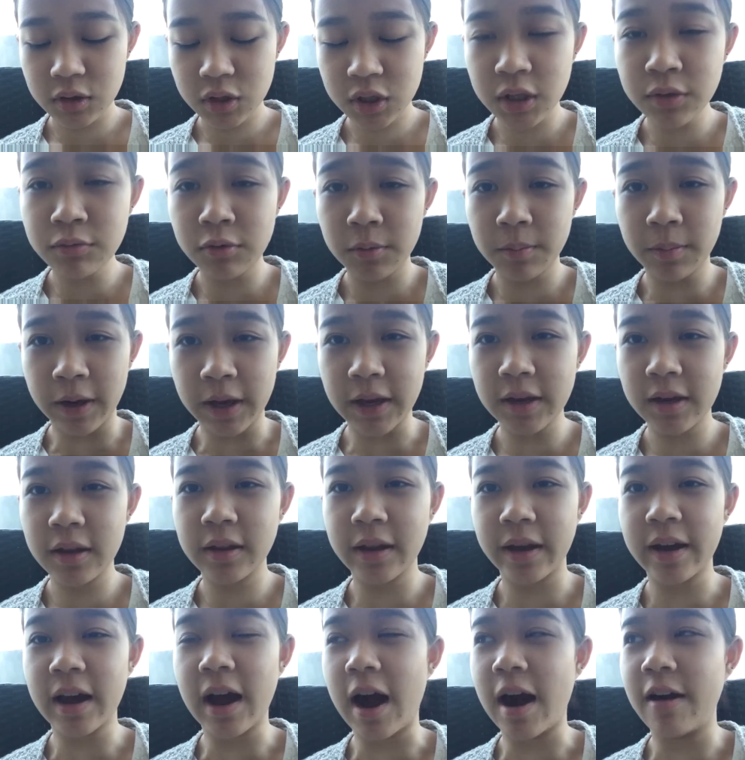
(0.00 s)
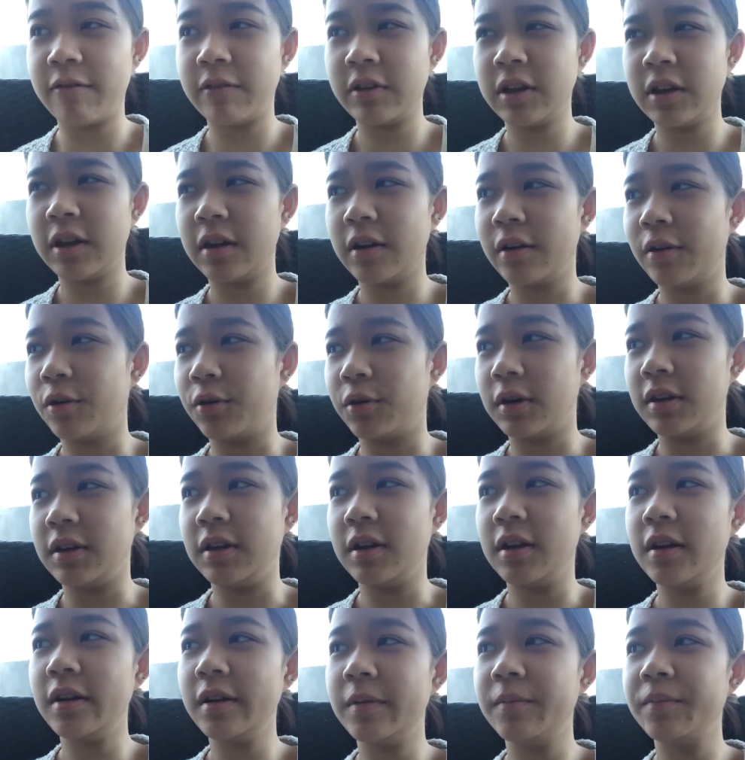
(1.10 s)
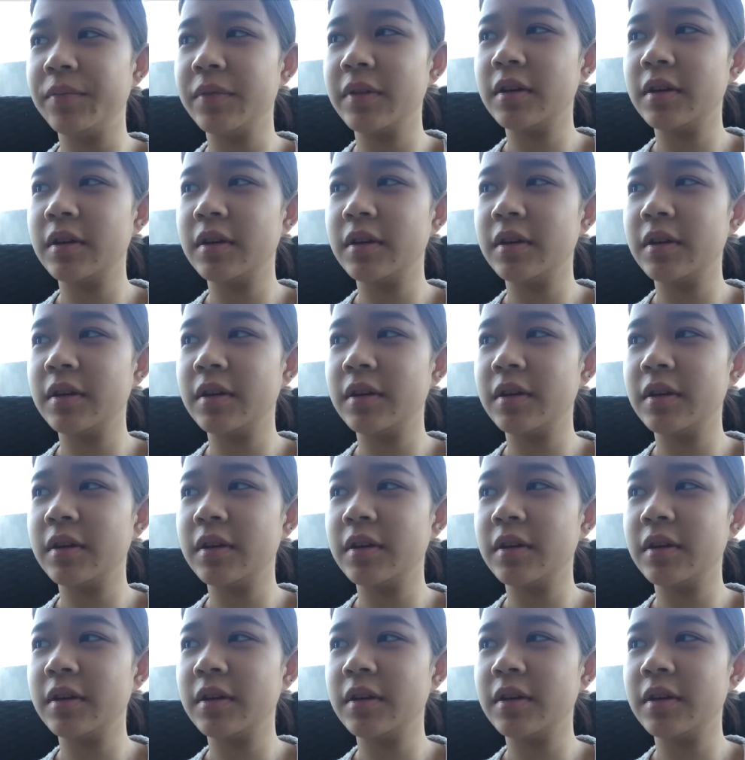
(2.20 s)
repeated like half a year or a year,